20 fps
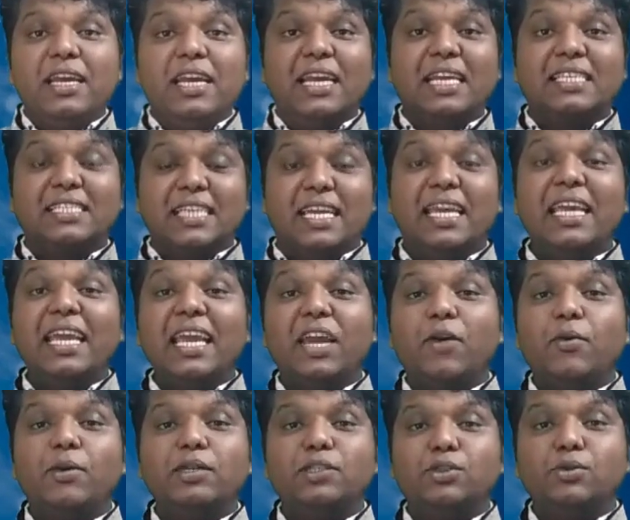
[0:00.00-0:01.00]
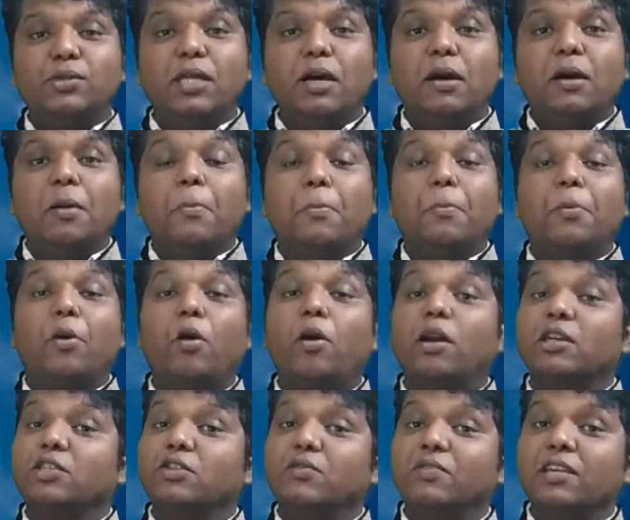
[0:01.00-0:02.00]
is equal to the
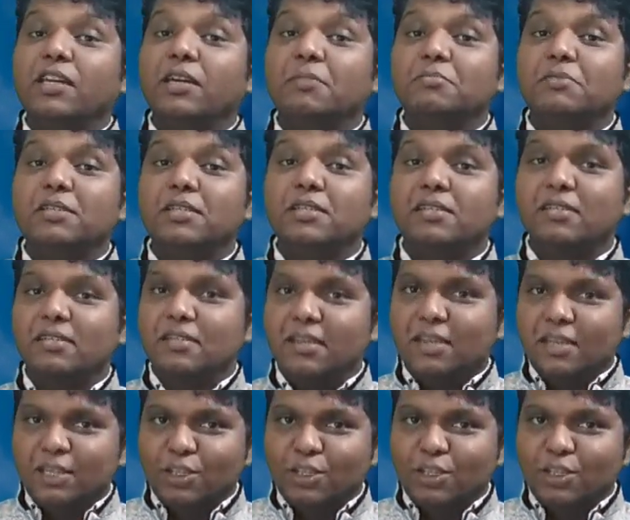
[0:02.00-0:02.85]
product of the numbers.